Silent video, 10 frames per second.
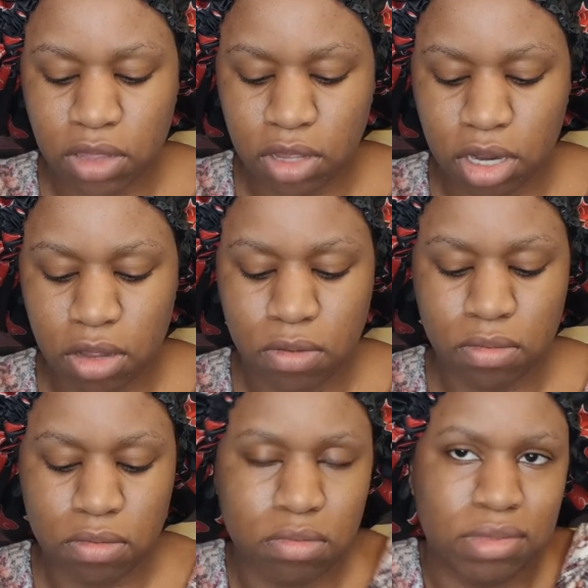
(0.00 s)

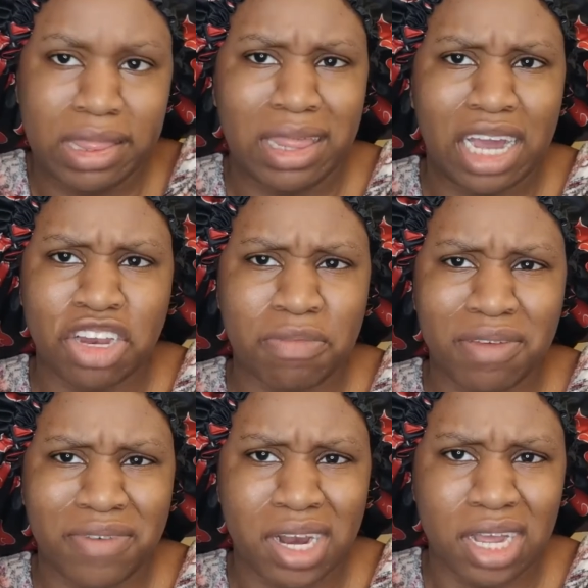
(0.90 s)
that should be
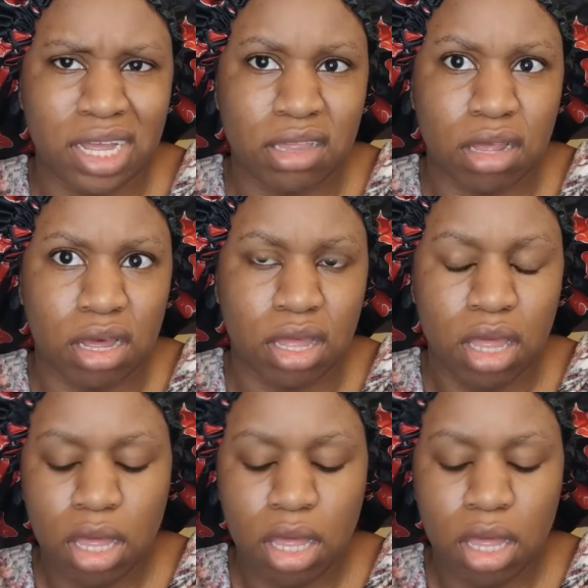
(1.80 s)
funny. It's not.